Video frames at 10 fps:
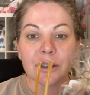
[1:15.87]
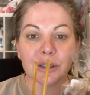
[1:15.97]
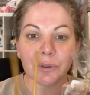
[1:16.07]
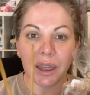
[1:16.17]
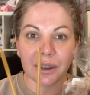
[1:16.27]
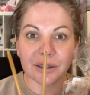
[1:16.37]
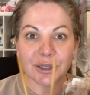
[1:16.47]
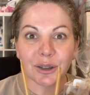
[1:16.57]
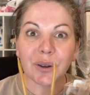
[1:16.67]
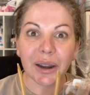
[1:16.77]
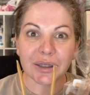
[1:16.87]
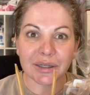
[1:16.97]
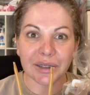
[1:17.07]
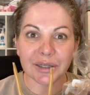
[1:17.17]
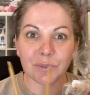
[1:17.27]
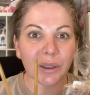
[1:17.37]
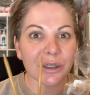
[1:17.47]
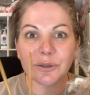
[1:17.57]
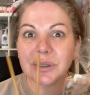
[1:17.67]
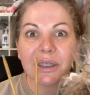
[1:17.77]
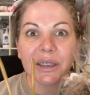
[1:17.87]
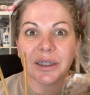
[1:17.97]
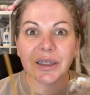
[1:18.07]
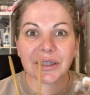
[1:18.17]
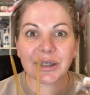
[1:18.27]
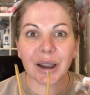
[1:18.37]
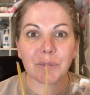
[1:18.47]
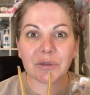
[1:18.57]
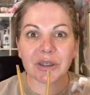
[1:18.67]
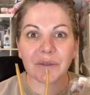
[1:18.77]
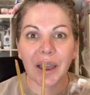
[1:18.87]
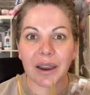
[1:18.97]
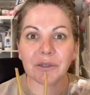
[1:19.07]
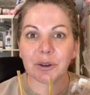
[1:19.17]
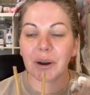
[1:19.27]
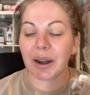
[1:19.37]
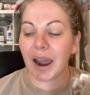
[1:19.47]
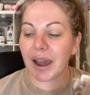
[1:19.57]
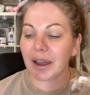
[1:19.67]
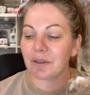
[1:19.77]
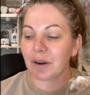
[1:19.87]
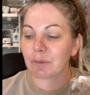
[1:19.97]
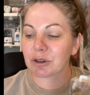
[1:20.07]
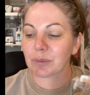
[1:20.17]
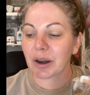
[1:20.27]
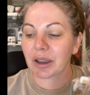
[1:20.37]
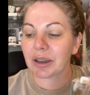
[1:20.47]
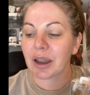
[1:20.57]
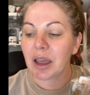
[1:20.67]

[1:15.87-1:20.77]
So again, two honey sticks, because you see this type of stuff everywhere at a farmer's market.